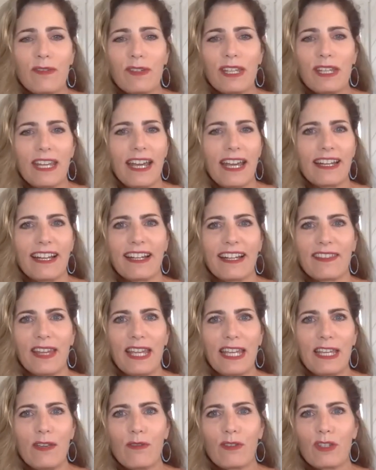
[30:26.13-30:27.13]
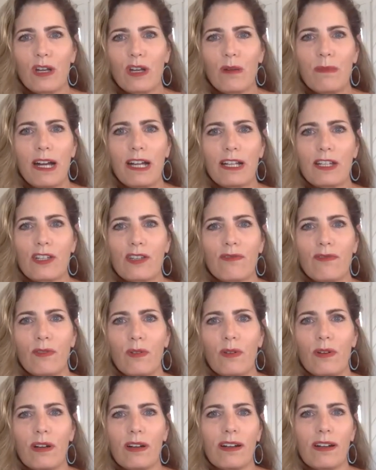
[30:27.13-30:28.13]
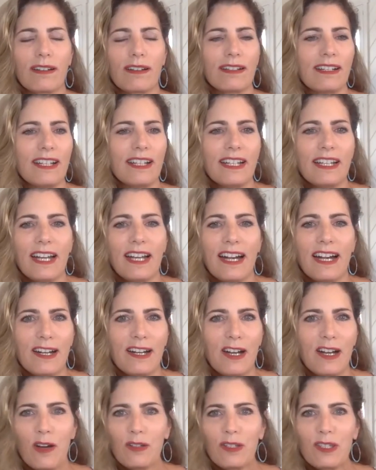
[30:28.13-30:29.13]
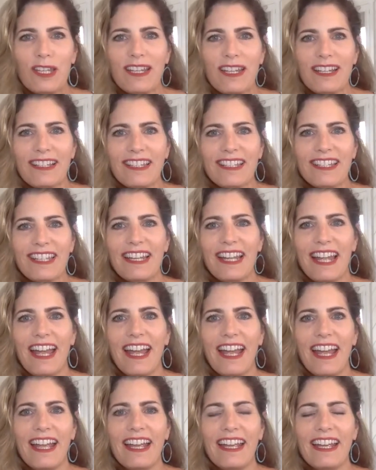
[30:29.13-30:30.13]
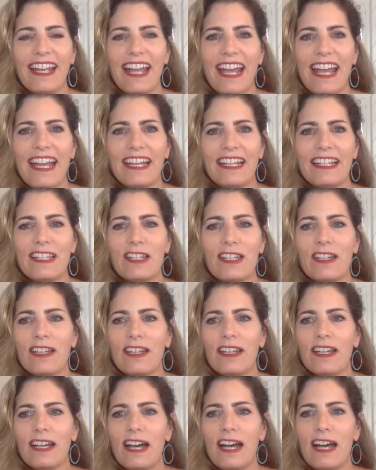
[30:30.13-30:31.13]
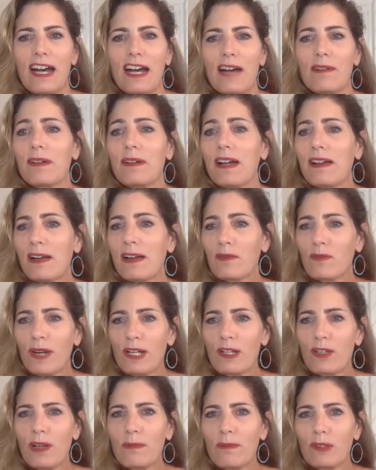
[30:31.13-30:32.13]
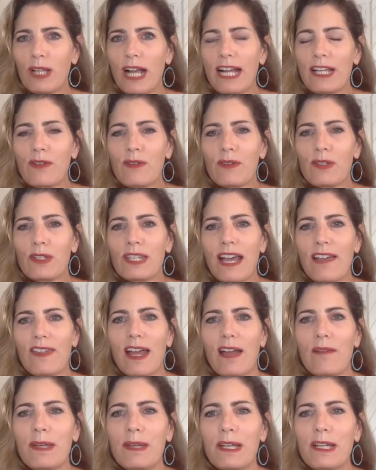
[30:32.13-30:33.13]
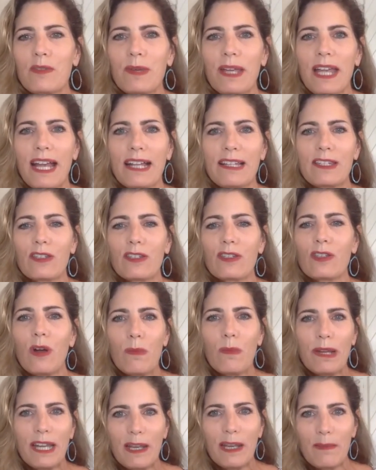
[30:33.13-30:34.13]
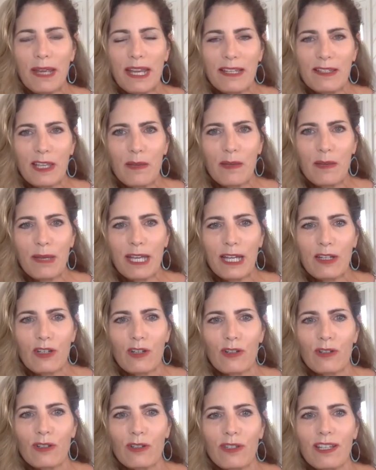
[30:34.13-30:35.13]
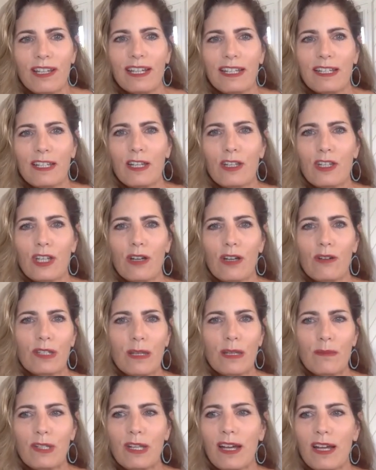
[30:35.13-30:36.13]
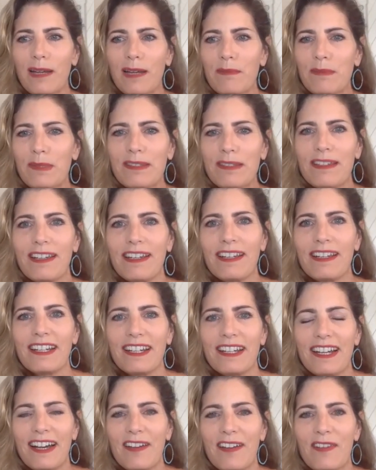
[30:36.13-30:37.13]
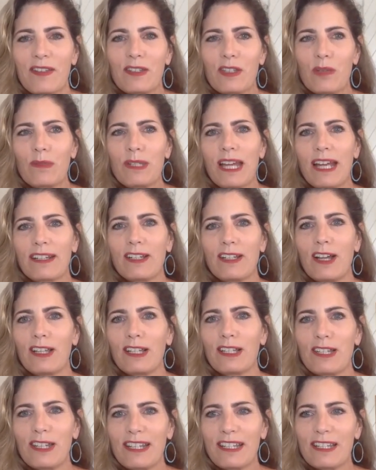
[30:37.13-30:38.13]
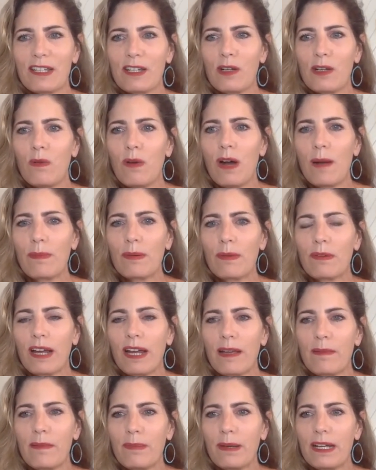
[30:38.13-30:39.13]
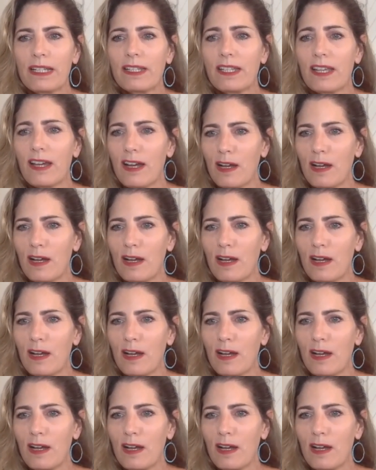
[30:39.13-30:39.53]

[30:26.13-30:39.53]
Deanna. Thank you so much for hosting us today. And Rachael, I'm glad you said that because we had so many amazing pictures to show. Sometimes the Zoom technology doesn't cooperate, but